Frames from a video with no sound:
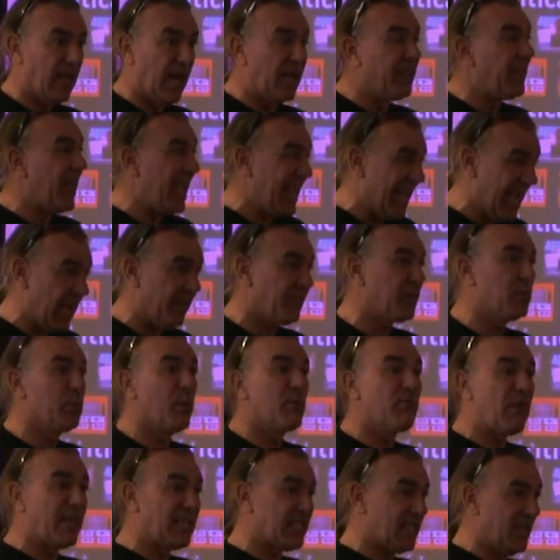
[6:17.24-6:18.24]
And they have
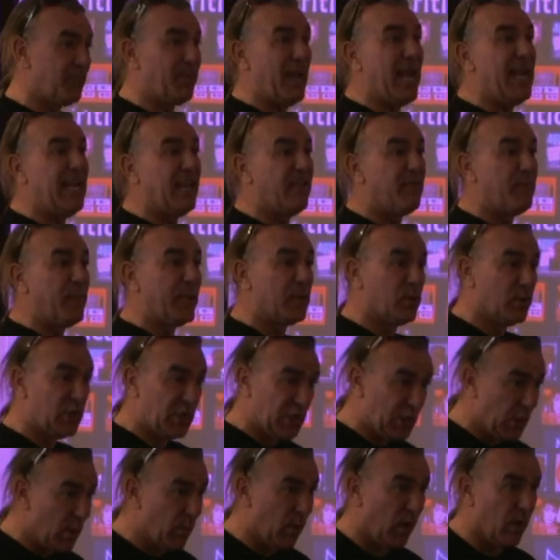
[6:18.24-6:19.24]
to arrest the bailiff
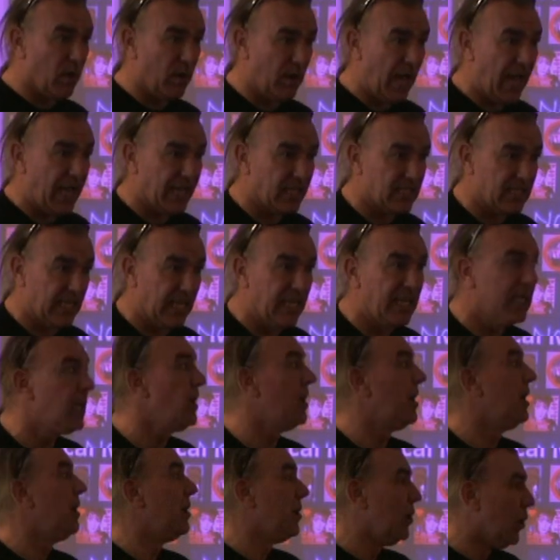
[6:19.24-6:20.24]
because you are acting
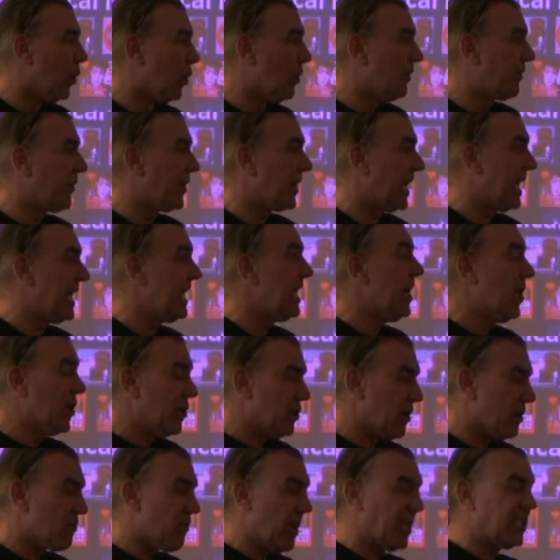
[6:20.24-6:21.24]
lawfully.
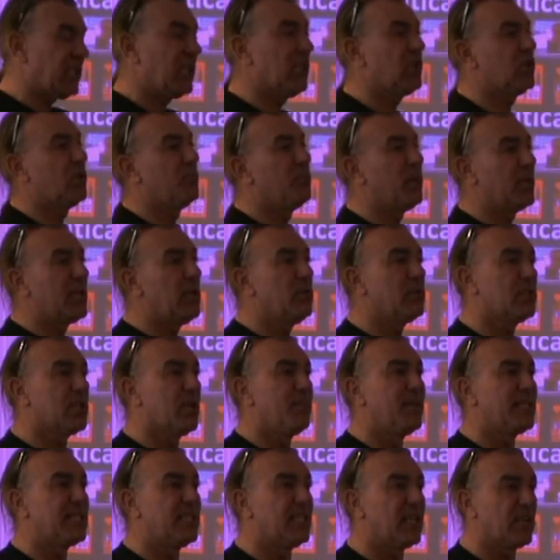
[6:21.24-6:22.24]
You're arresting somebody who's
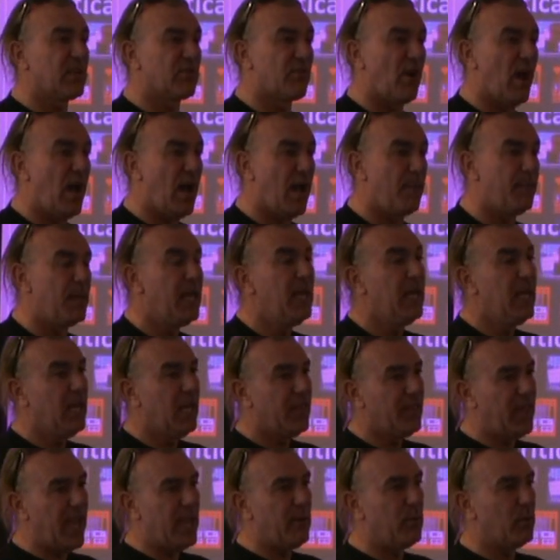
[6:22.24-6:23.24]
committed a crime.
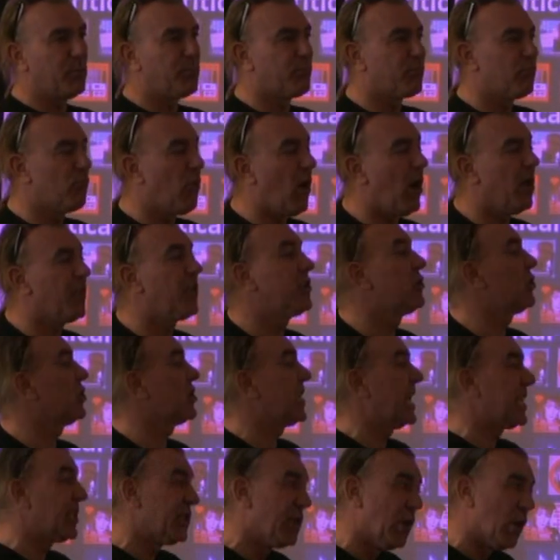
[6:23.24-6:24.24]
They would rather
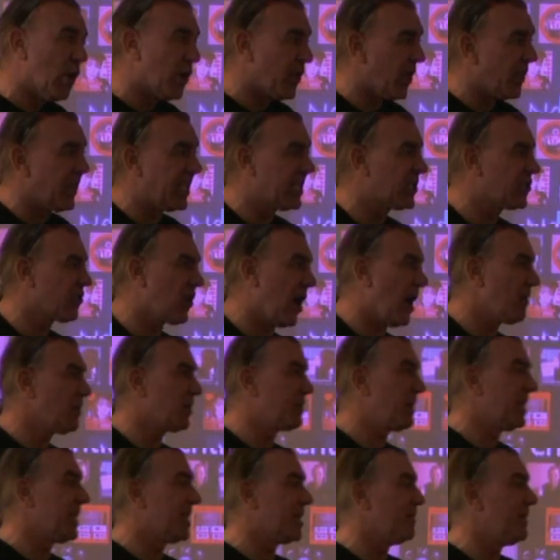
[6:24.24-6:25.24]
just ignore that this crime
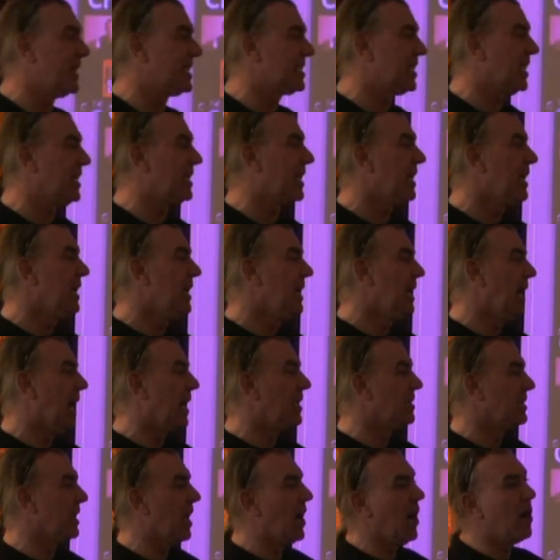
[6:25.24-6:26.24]
has been committed
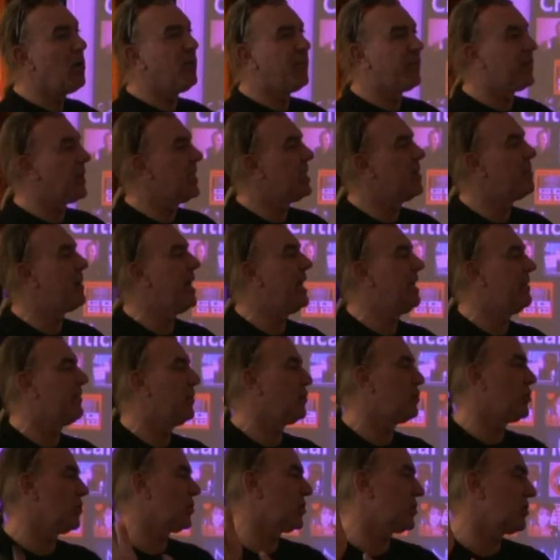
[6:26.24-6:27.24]
and hopefully the
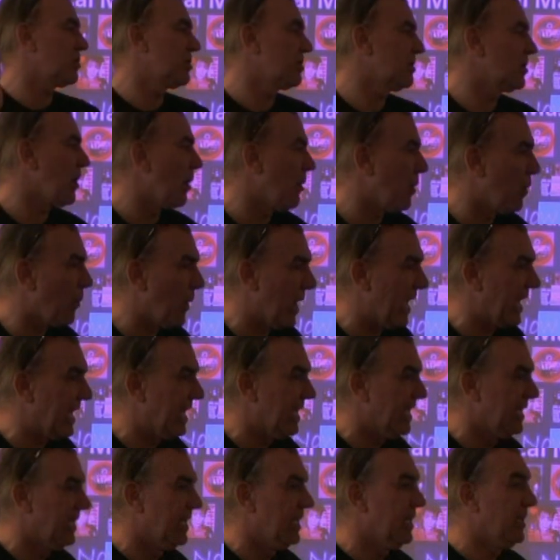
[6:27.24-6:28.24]
bailiff will just go away.
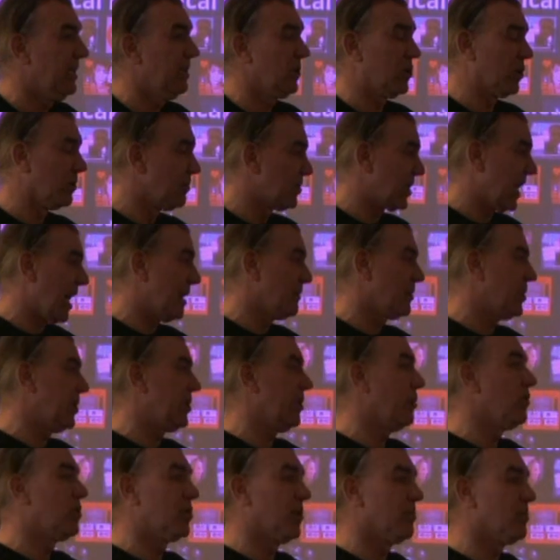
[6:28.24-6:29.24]
Sometimes
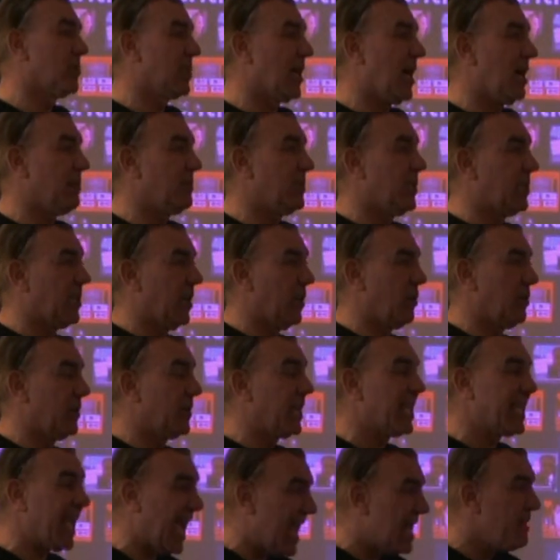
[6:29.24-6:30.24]
they do, sometimes they
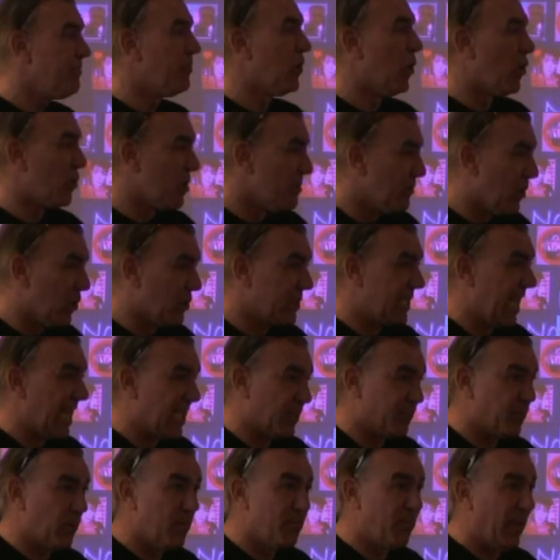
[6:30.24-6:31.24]
don't. They're getting more and more
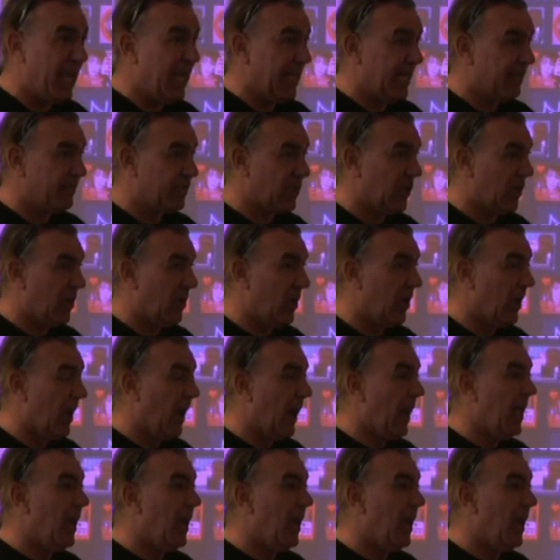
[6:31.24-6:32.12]
desperate, bailiffs are,